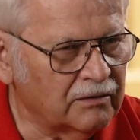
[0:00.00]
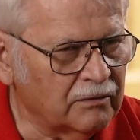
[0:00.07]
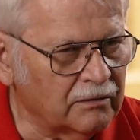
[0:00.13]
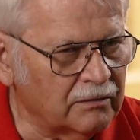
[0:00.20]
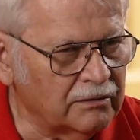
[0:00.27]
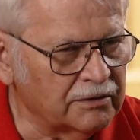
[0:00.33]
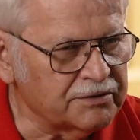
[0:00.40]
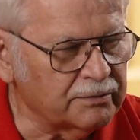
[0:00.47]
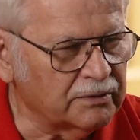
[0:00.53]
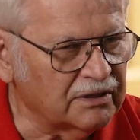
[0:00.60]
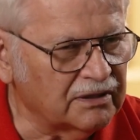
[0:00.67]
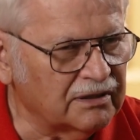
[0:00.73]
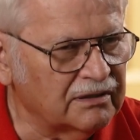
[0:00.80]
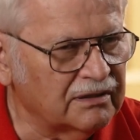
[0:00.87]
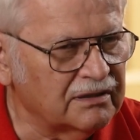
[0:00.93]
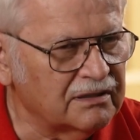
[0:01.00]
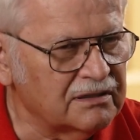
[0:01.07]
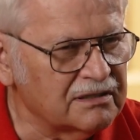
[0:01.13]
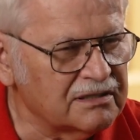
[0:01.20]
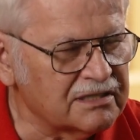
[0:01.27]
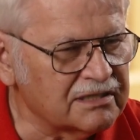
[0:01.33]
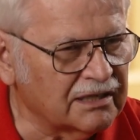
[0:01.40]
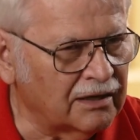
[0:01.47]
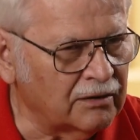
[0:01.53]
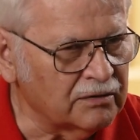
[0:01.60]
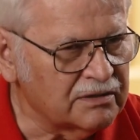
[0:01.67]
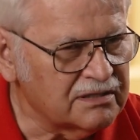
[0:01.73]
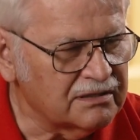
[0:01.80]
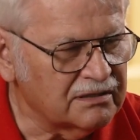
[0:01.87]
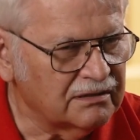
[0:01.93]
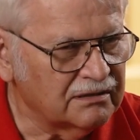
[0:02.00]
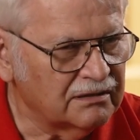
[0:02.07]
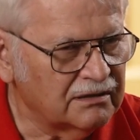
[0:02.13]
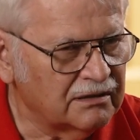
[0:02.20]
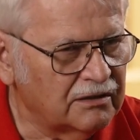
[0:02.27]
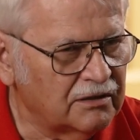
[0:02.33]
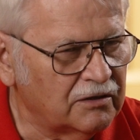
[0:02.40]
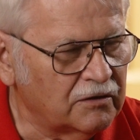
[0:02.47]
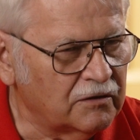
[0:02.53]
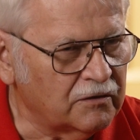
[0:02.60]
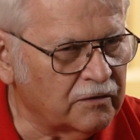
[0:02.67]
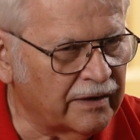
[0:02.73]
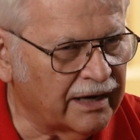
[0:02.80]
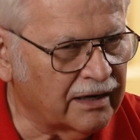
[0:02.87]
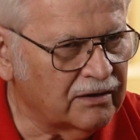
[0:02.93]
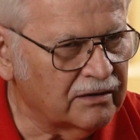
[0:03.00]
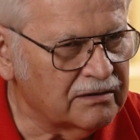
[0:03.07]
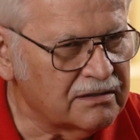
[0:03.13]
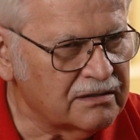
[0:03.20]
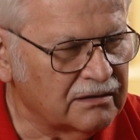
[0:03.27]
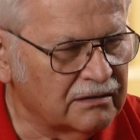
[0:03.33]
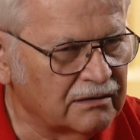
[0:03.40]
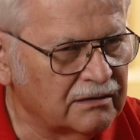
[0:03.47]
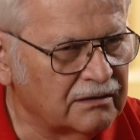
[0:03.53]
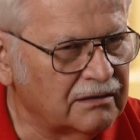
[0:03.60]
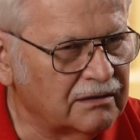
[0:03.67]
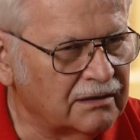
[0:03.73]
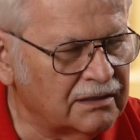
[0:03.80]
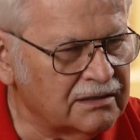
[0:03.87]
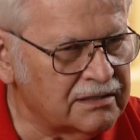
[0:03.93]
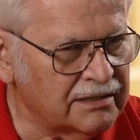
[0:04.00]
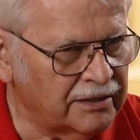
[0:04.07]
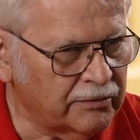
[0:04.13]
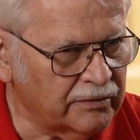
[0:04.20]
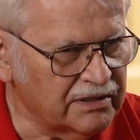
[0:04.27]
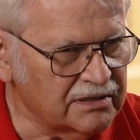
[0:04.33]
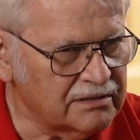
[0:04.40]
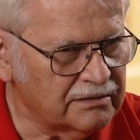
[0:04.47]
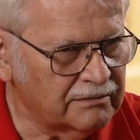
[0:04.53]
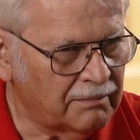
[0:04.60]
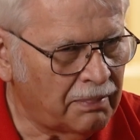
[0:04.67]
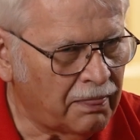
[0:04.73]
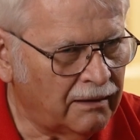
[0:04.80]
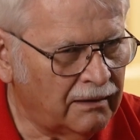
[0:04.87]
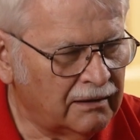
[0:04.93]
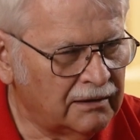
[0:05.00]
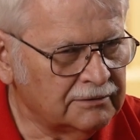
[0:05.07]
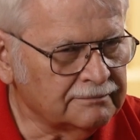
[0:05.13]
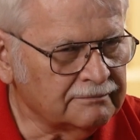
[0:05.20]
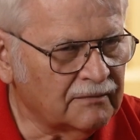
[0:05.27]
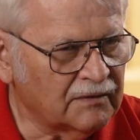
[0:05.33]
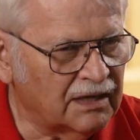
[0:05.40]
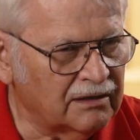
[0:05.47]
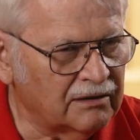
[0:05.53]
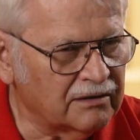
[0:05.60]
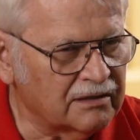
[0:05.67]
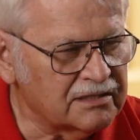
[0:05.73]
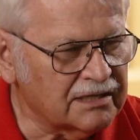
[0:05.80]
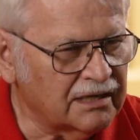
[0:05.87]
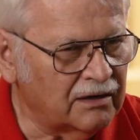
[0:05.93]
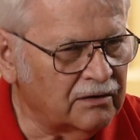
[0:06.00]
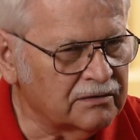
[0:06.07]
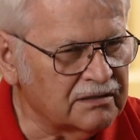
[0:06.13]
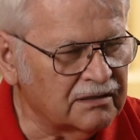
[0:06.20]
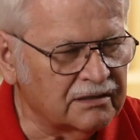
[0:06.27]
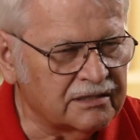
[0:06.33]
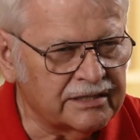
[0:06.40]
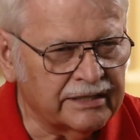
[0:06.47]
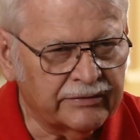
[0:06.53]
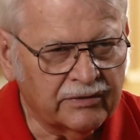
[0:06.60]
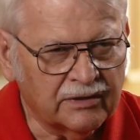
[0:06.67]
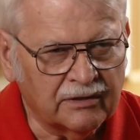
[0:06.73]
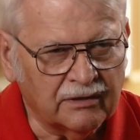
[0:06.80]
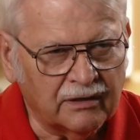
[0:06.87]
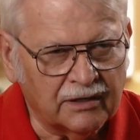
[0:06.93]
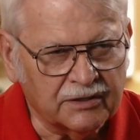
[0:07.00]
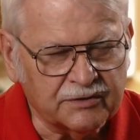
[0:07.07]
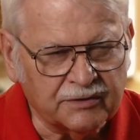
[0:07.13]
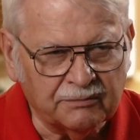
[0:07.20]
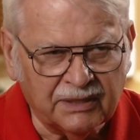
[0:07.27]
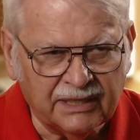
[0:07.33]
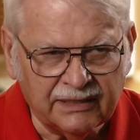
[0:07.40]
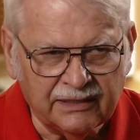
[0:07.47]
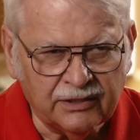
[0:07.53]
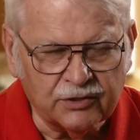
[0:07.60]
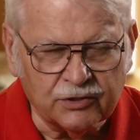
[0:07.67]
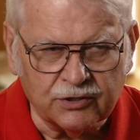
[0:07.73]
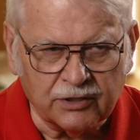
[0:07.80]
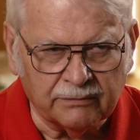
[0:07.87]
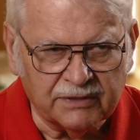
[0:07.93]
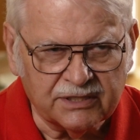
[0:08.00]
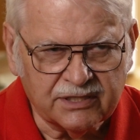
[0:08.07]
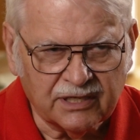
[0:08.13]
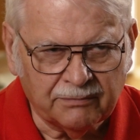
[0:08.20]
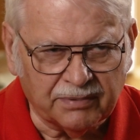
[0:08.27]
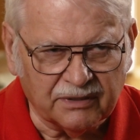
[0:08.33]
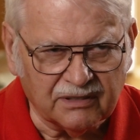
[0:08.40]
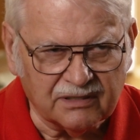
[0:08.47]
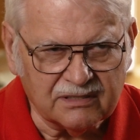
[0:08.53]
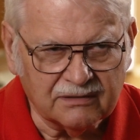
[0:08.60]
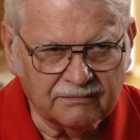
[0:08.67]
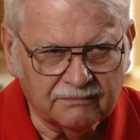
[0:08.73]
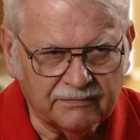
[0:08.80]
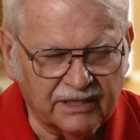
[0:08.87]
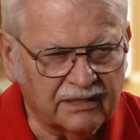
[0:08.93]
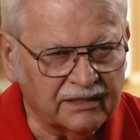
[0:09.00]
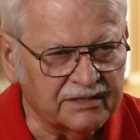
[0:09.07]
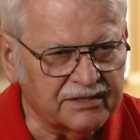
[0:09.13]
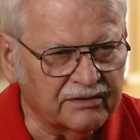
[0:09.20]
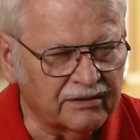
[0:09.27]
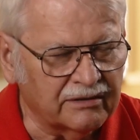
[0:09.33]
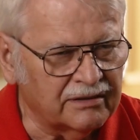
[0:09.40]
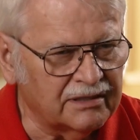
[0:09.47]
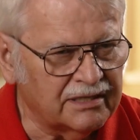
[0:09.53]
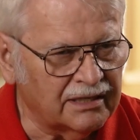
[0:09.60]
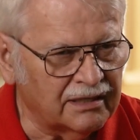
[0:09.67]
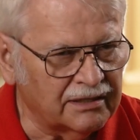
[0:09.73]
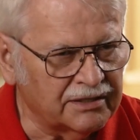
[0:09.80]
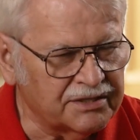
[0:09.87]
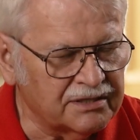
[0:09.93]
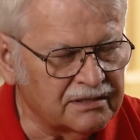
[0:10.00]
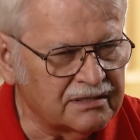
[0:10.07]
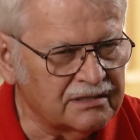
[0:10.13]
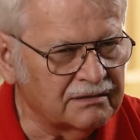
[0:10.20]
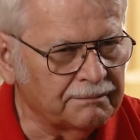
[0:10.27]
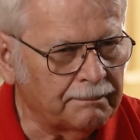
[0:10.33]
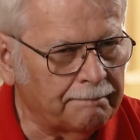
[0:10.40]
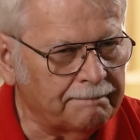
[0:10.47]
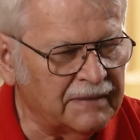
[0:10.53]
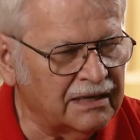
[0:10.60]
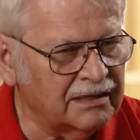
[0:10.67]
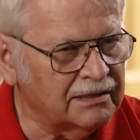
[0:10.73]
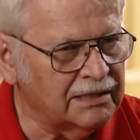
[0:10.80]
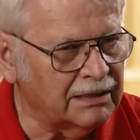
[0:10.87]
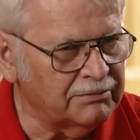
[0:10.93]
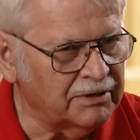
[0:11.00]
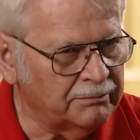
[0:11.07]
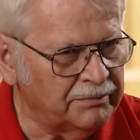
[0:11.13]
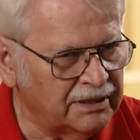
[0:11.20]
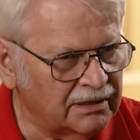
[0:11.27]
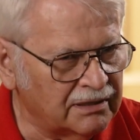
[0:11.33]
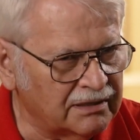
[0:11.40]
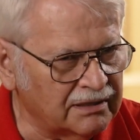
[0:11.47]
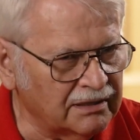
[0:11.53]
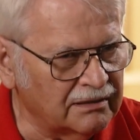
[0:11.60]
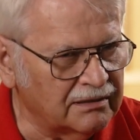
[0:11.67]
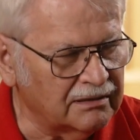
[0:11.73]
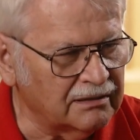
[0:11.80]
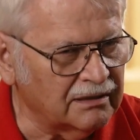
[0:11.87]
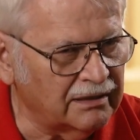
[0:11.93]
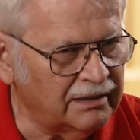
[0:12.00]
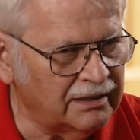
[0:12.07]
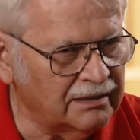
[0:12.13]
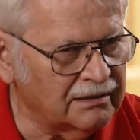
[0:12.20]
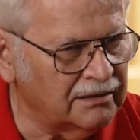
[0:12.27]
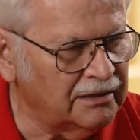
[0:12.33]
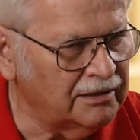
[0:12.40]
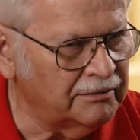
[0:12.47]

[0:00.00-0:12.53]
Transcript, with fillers: Roles were scouts, trackers, and sentries. Now, the scouts and sentry dogs are mainly German Shepherds because of their intelligence and adaptability to the heat and